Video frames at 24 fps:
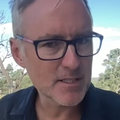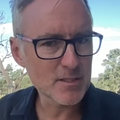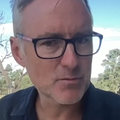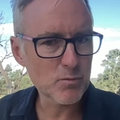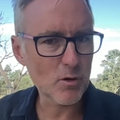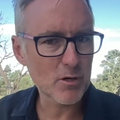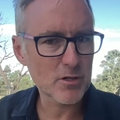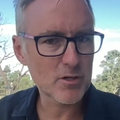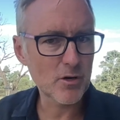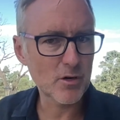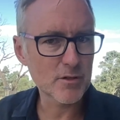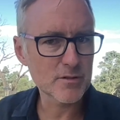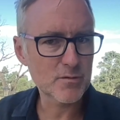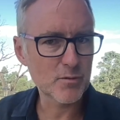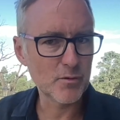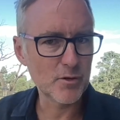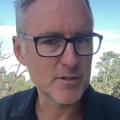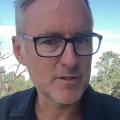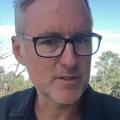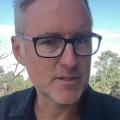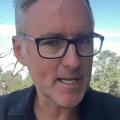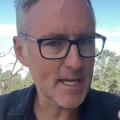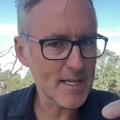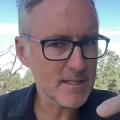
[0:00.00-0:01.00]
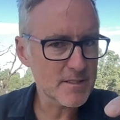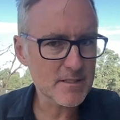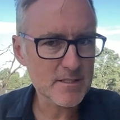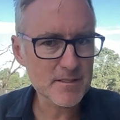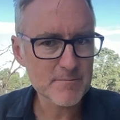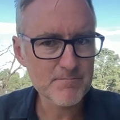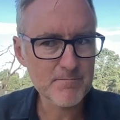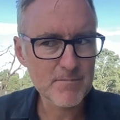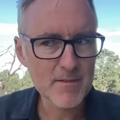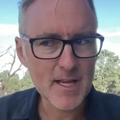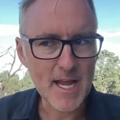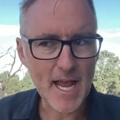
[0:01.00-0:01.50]
is what God's word says,
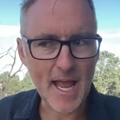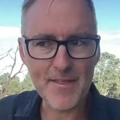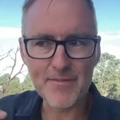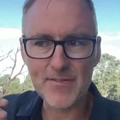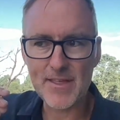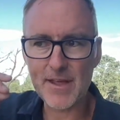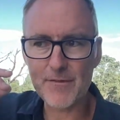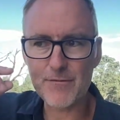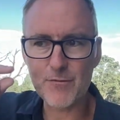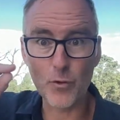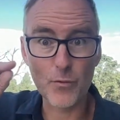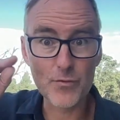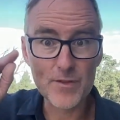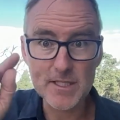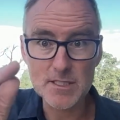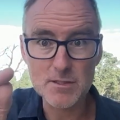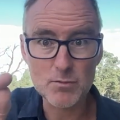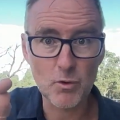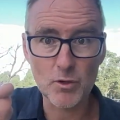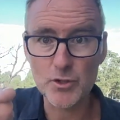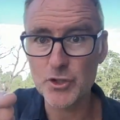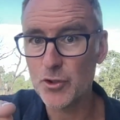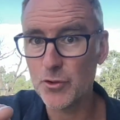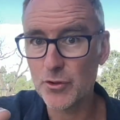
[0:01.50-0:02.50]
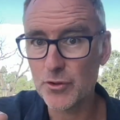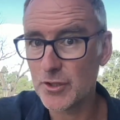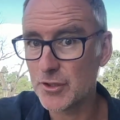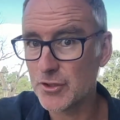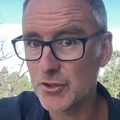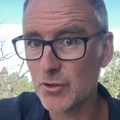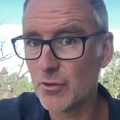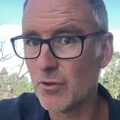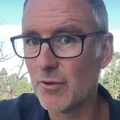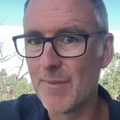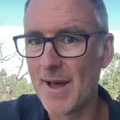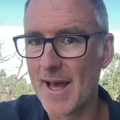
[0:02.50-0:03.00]
and therefore this is what you ought to
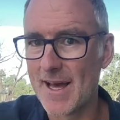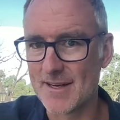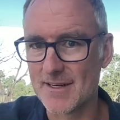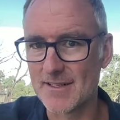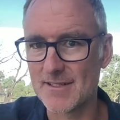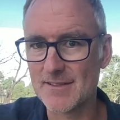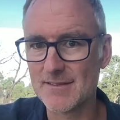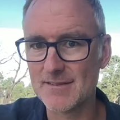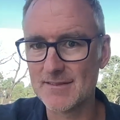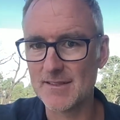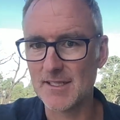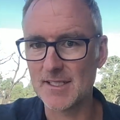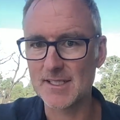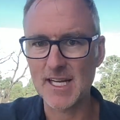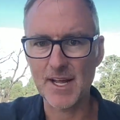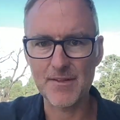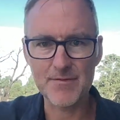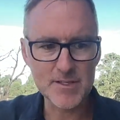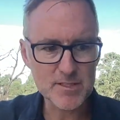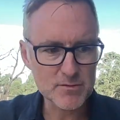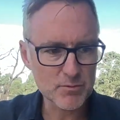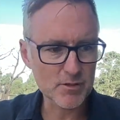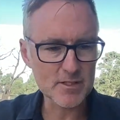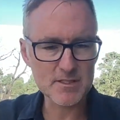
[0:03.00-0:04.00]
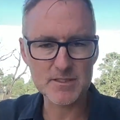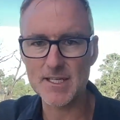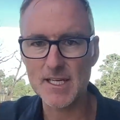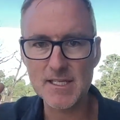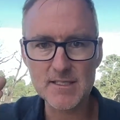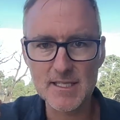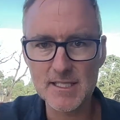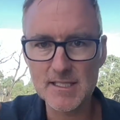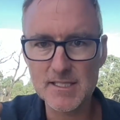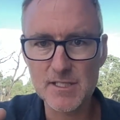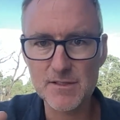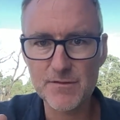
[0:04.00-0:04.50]
do about it. Okay, this is what it
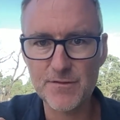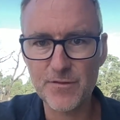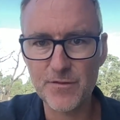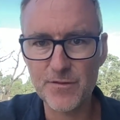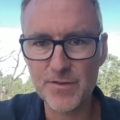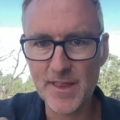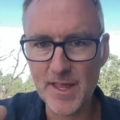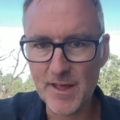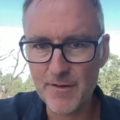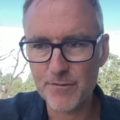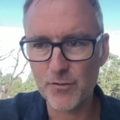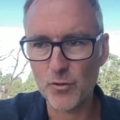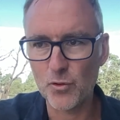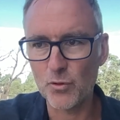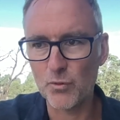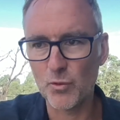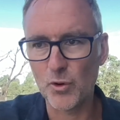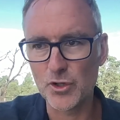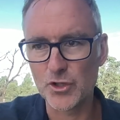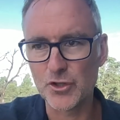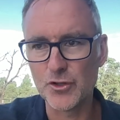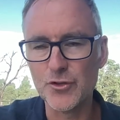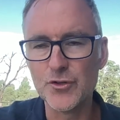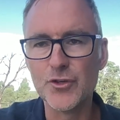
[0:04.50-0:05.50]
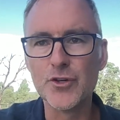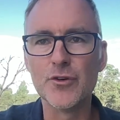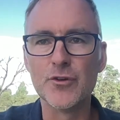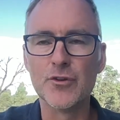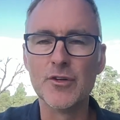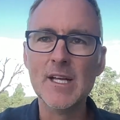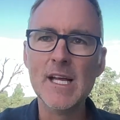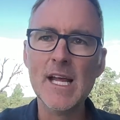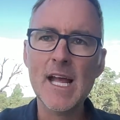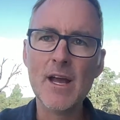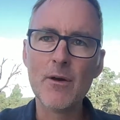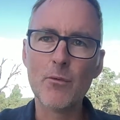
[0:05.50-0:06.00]
says, this is therefore what you do.
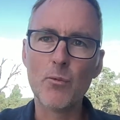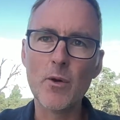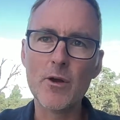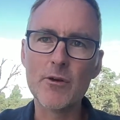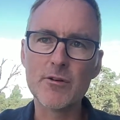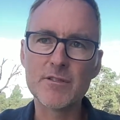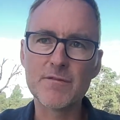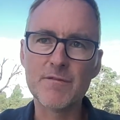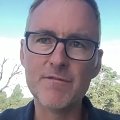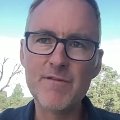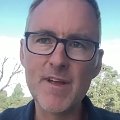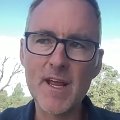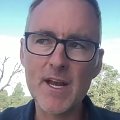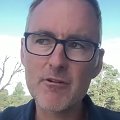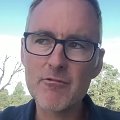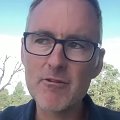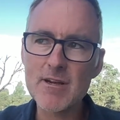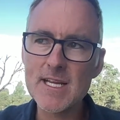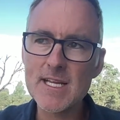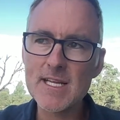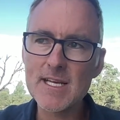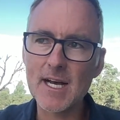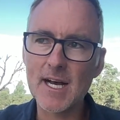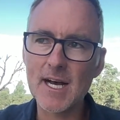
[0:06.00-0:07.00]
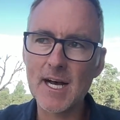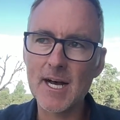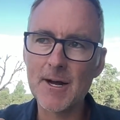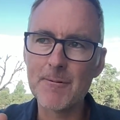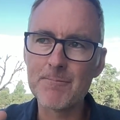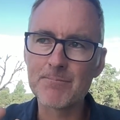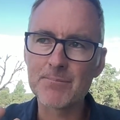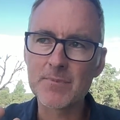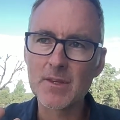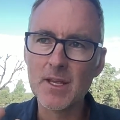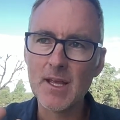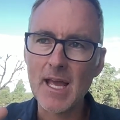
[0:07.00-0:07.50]
Where it's very
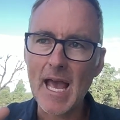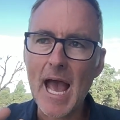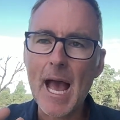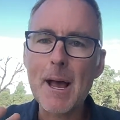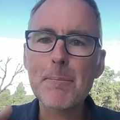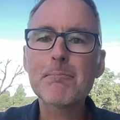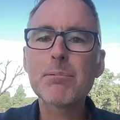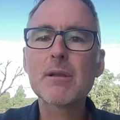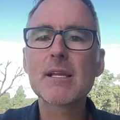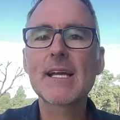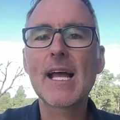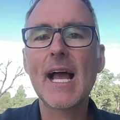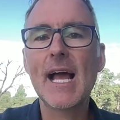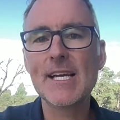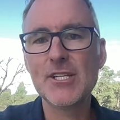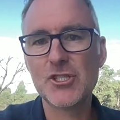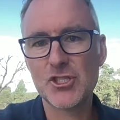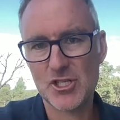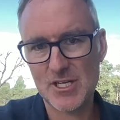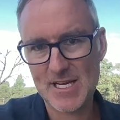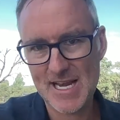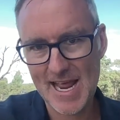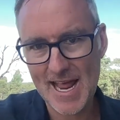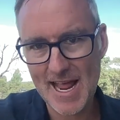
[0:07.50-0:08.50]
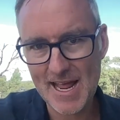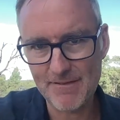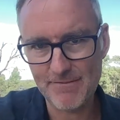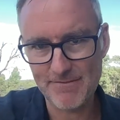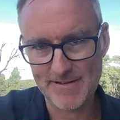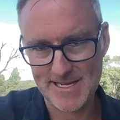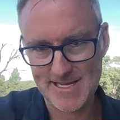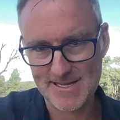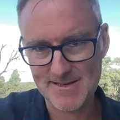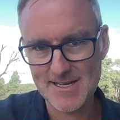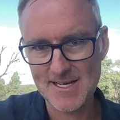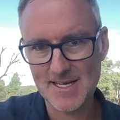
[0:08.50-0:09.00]
application
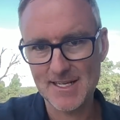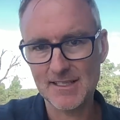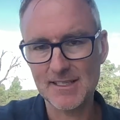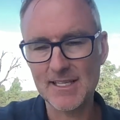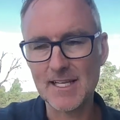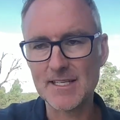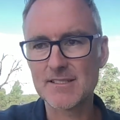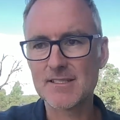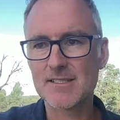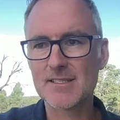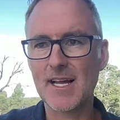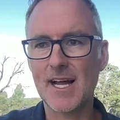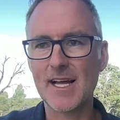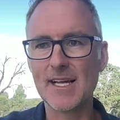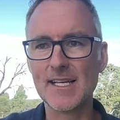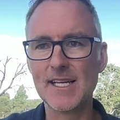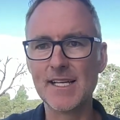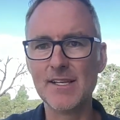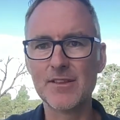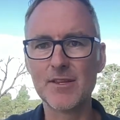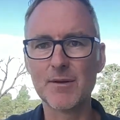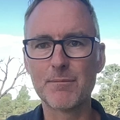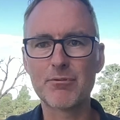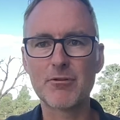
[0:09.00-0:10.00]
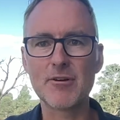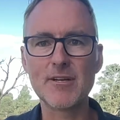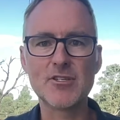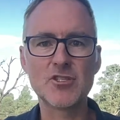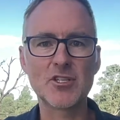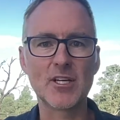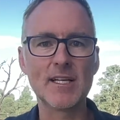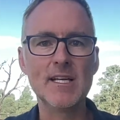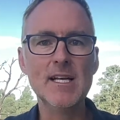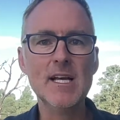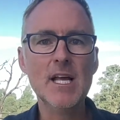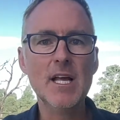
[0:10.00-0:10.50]
heavy, let's say, in the
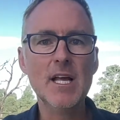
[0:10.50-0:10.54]
preaching.